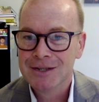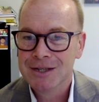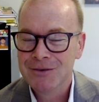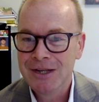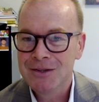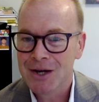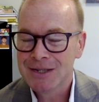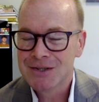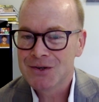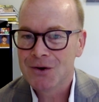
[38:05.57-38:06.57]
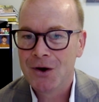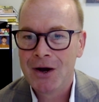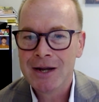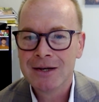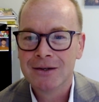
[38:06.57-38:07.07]
Do you have any thoughts
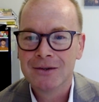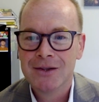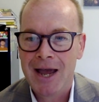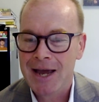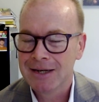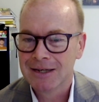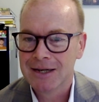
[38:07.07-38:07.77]
on that?